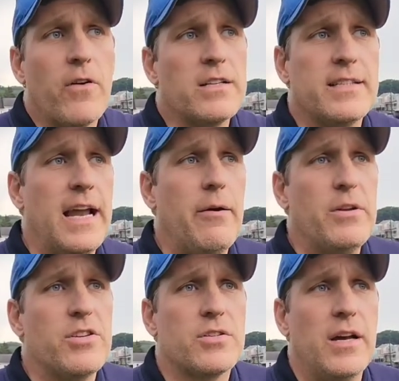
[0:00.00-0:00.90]
Um, for us
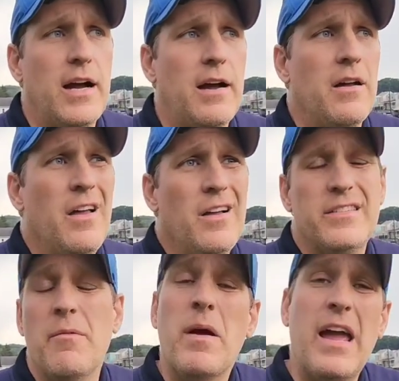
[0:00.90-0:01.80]
today, we just uh,
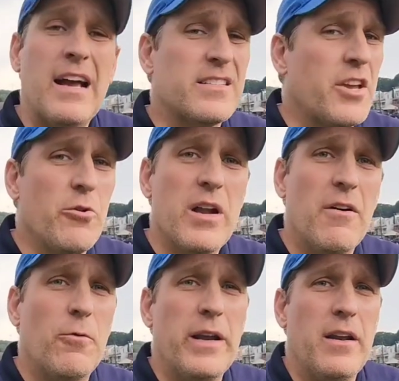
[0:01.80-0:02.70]
didn't execute
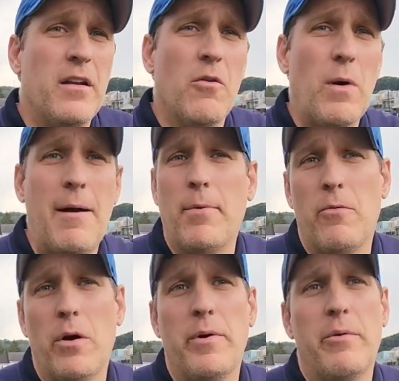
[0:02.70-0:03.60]
enough. We didn't
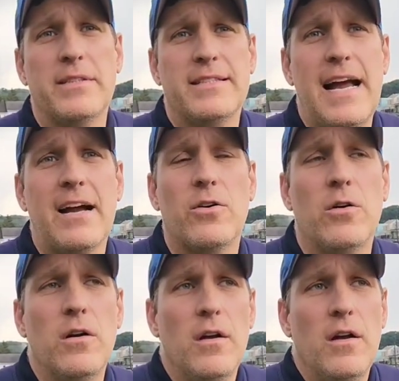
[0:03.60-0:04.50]
wrap up when we went to
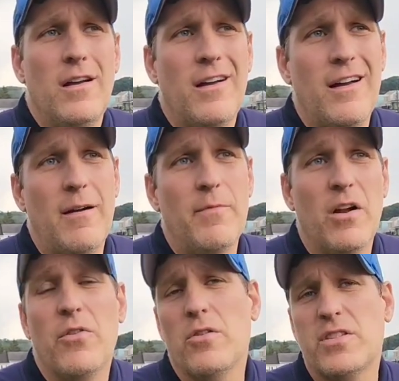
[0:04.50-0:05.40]
tackle.
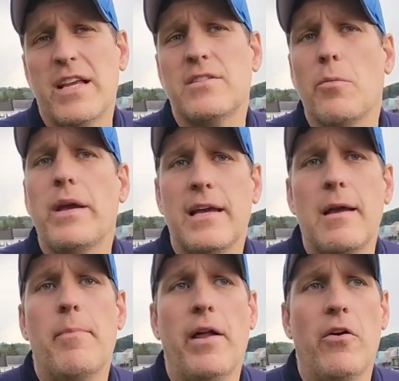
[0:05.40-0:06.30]
Um, you know, there's things that we
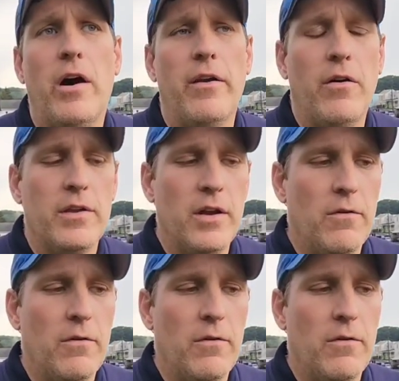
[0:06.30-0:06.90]
can get better on.